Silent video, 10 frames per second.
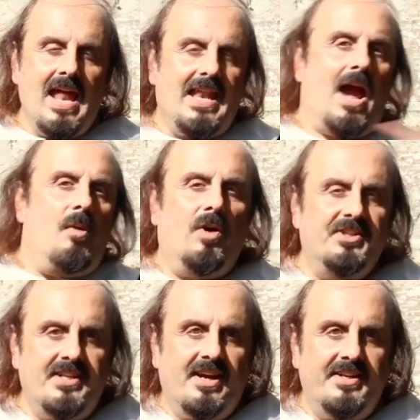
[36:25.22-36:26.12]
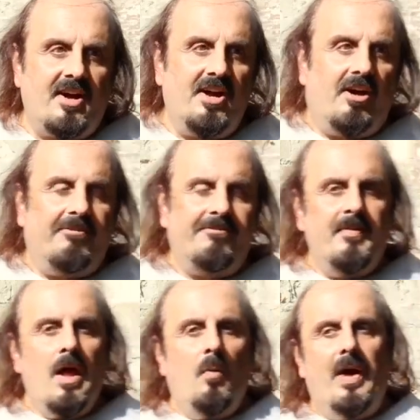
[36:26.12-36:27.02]
Now, what did I die of?
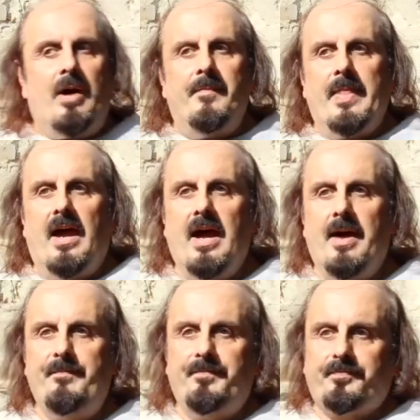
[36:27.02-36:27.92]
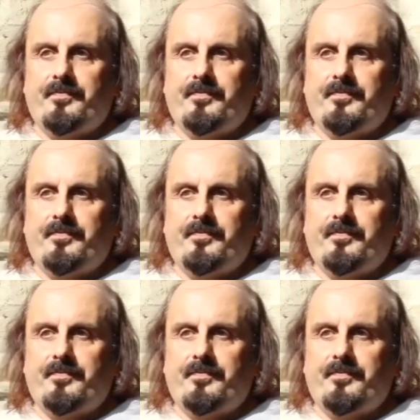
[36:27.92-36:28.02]
Well, in